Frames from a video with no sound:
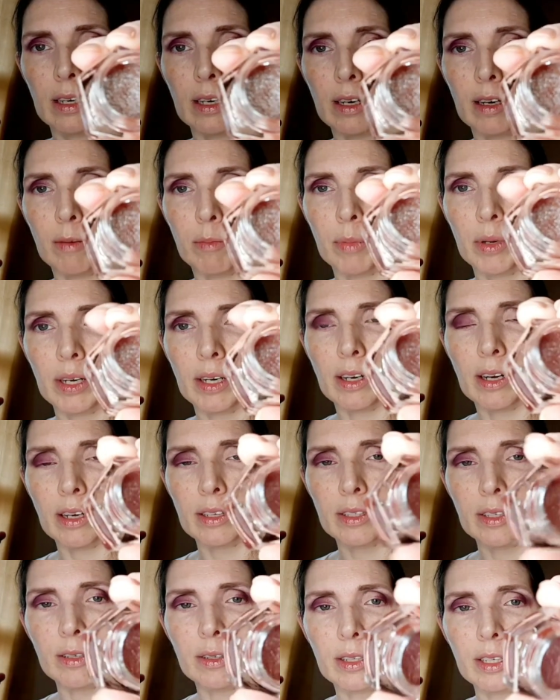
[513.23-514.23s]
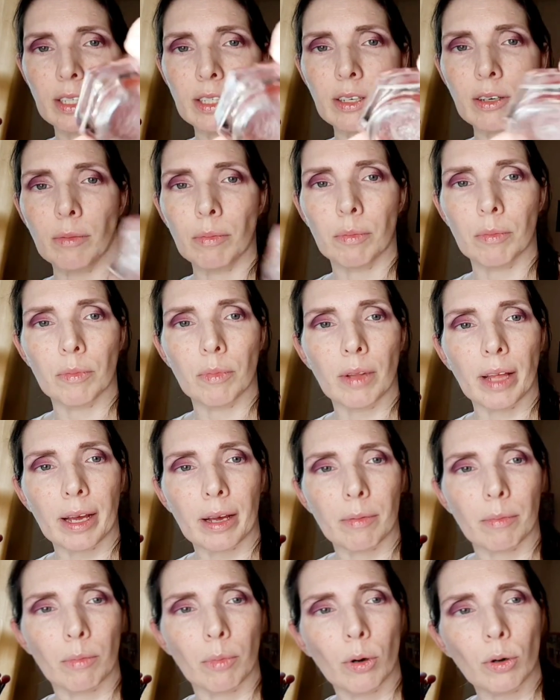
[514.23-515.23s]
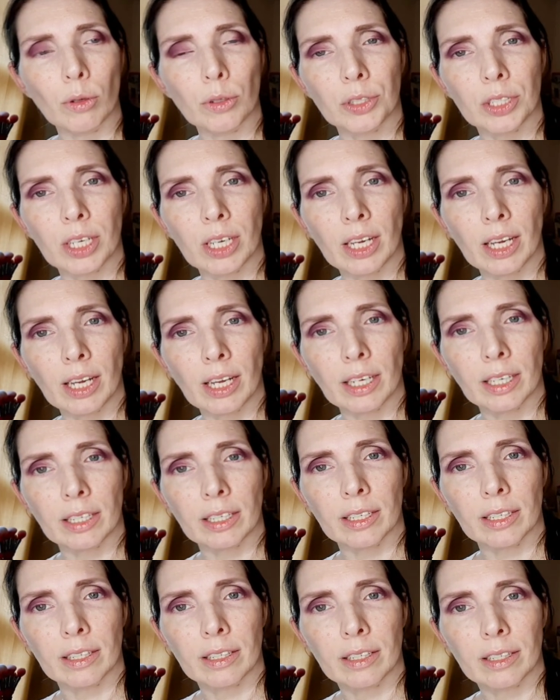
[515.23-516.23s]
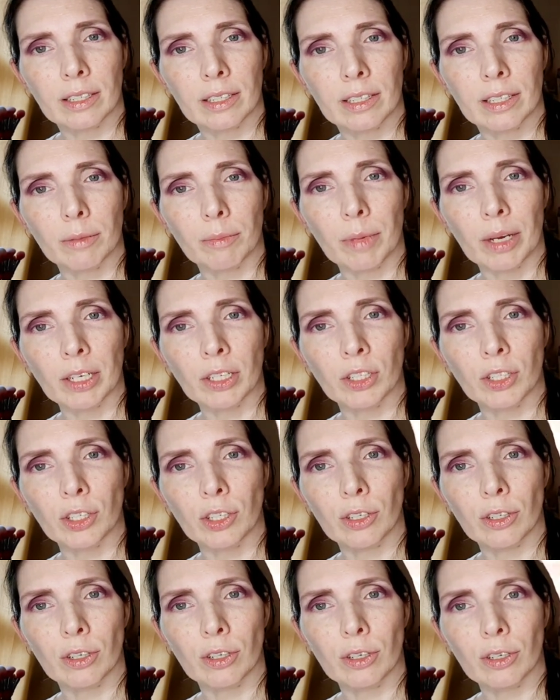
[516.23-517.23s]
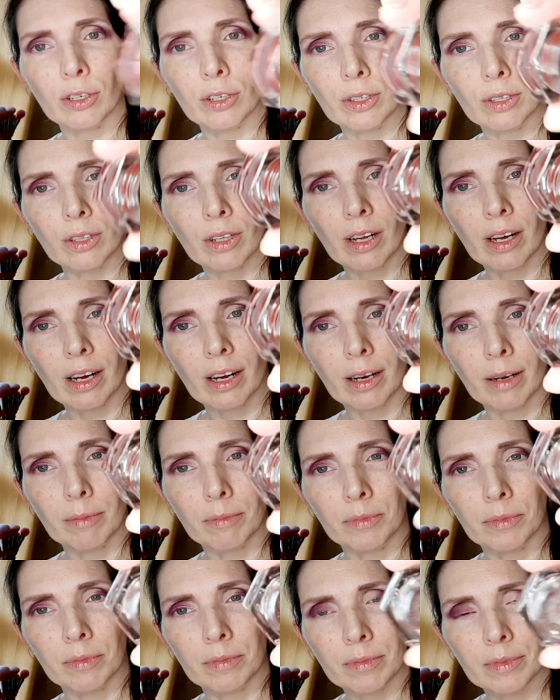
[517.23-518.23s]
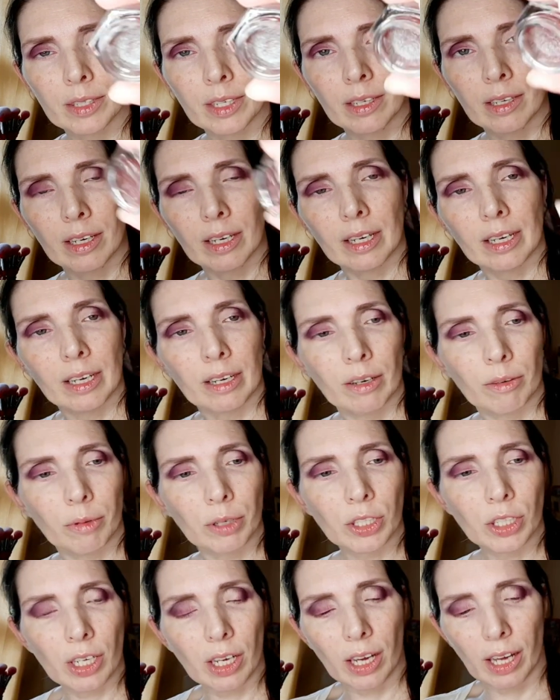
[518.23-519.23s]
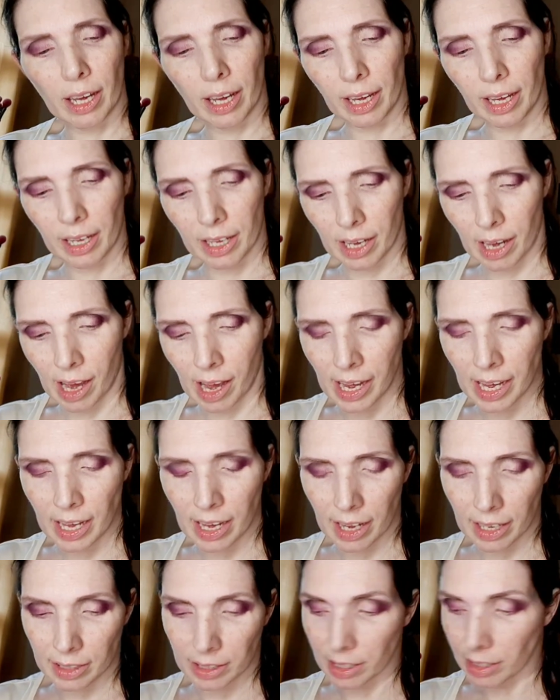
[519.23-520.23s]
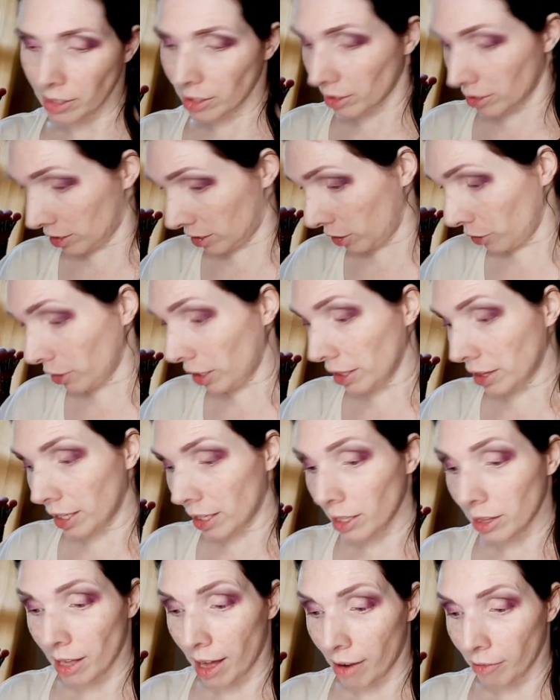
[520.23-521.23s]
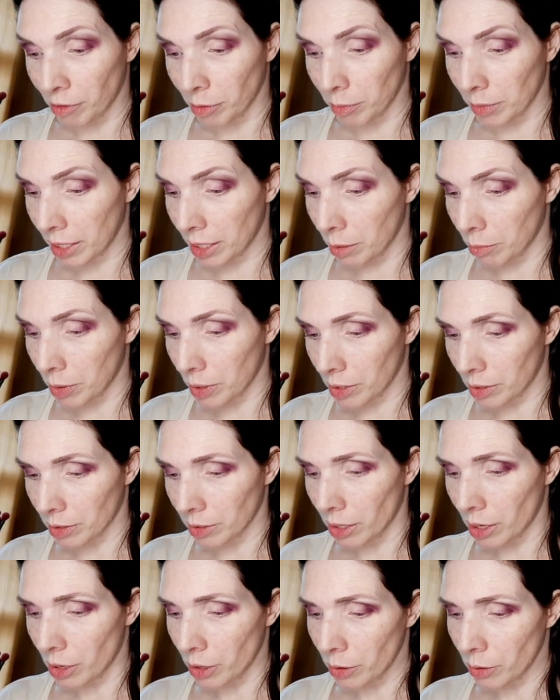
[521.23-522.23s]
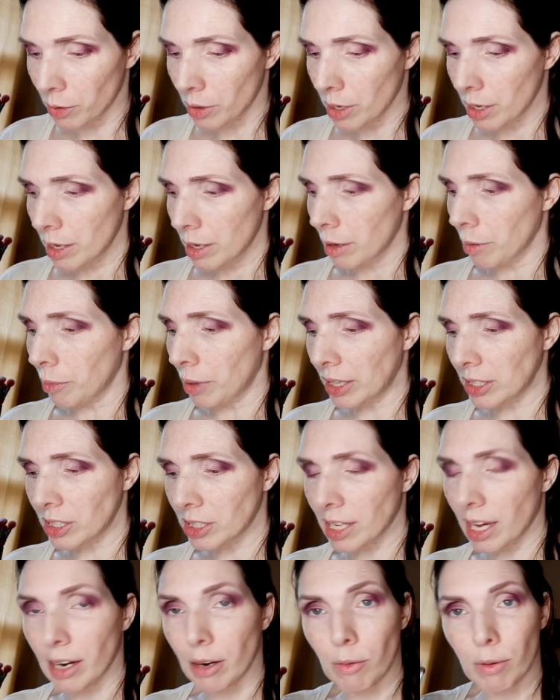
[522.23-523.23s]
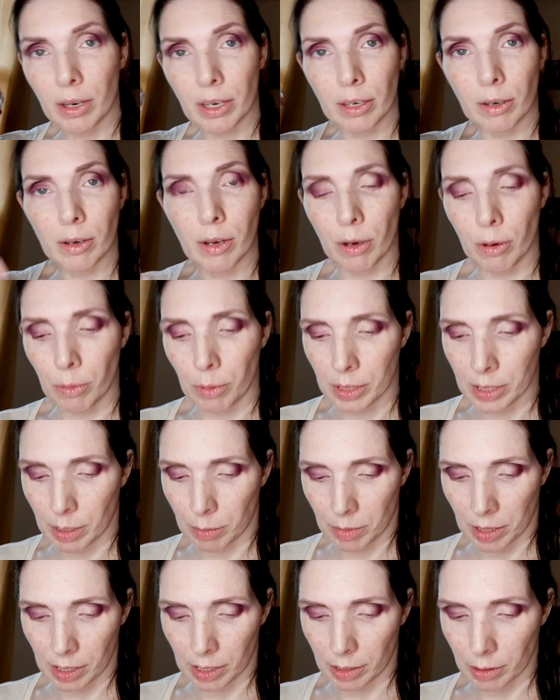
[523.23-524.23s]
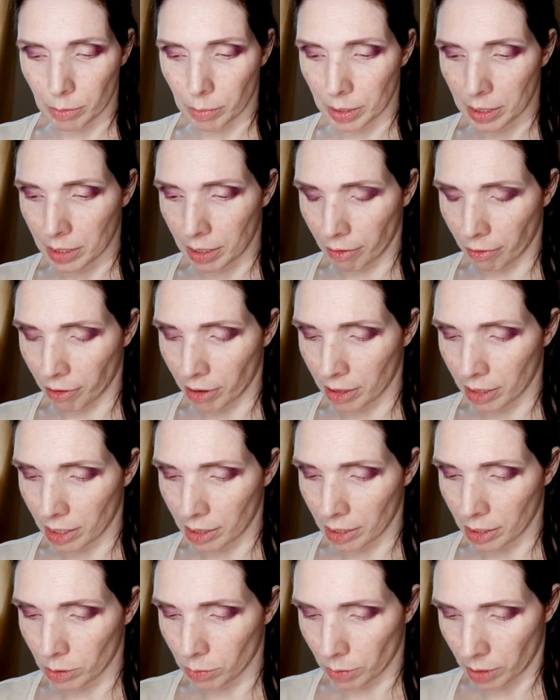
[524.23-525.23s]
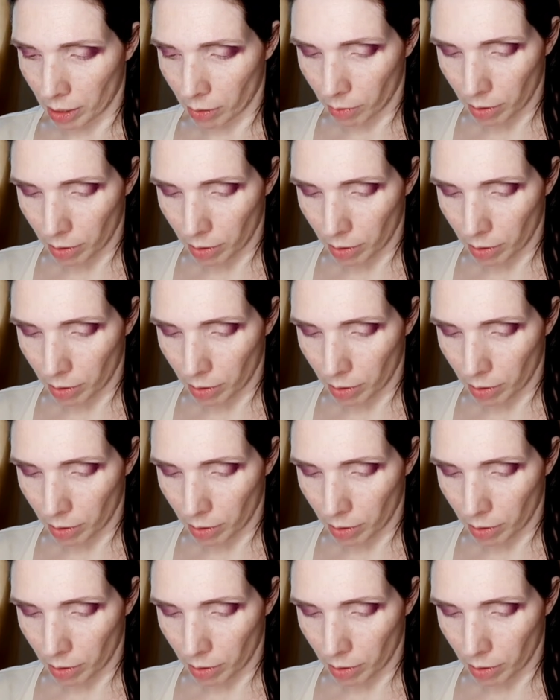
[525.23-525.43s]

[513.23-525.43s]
But it also, these are like multi-dimensional, which I do get that a lot from Ladybug Glow, but I just kind of wanted to go with something a little bit different than this one.